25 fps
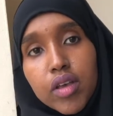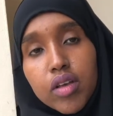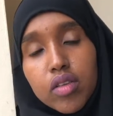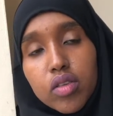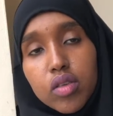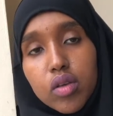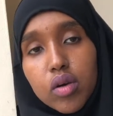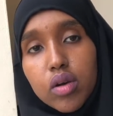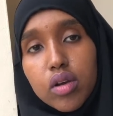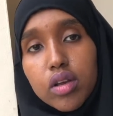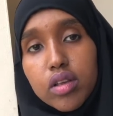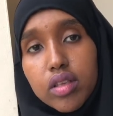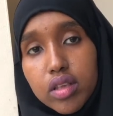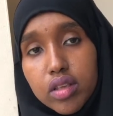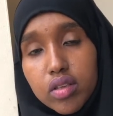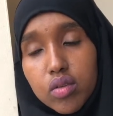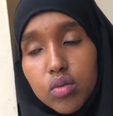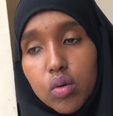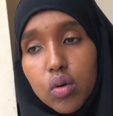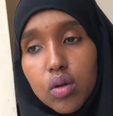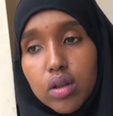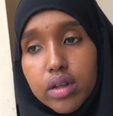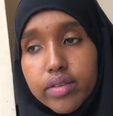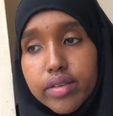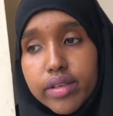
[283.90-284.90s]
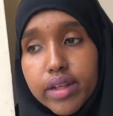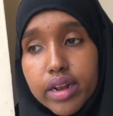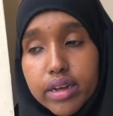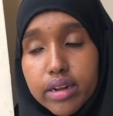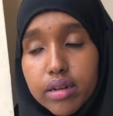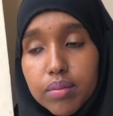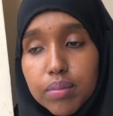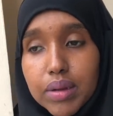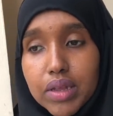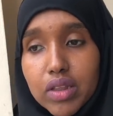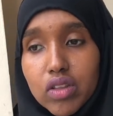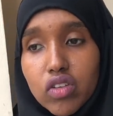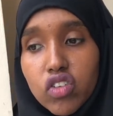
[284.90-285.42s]
So his school is a
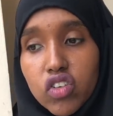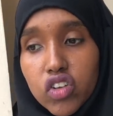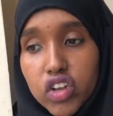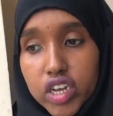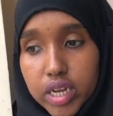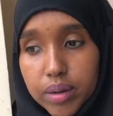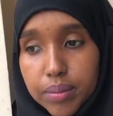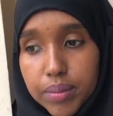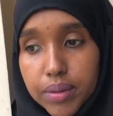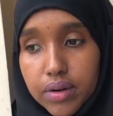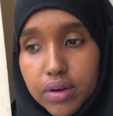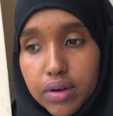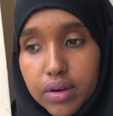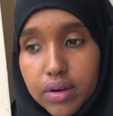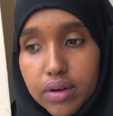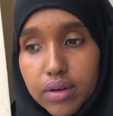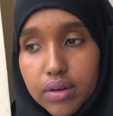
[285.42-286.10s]
little bit cheaper,